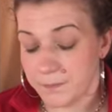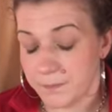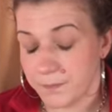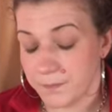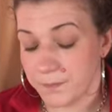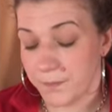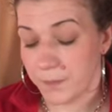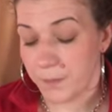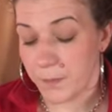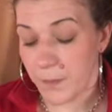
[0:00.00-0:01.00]

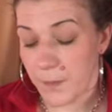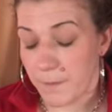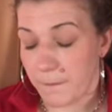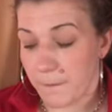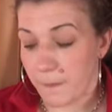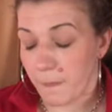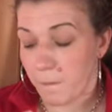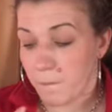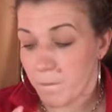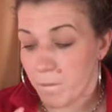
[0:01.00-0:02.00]

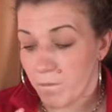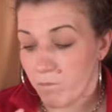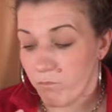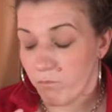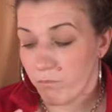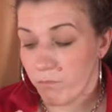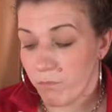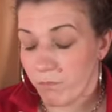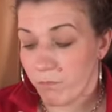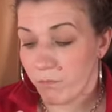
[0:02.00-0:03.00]

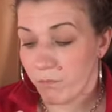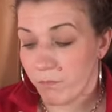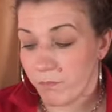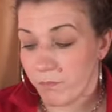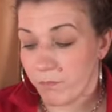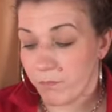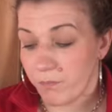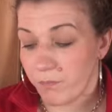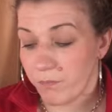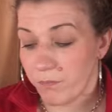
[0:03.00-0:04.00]

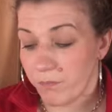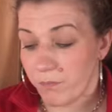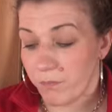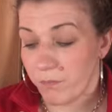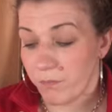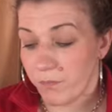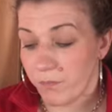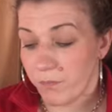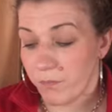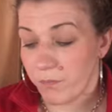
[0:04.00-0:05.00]

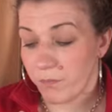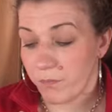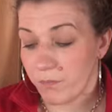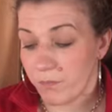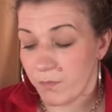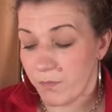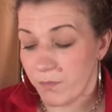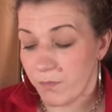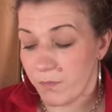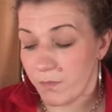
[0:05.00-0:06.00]
(no one is talking)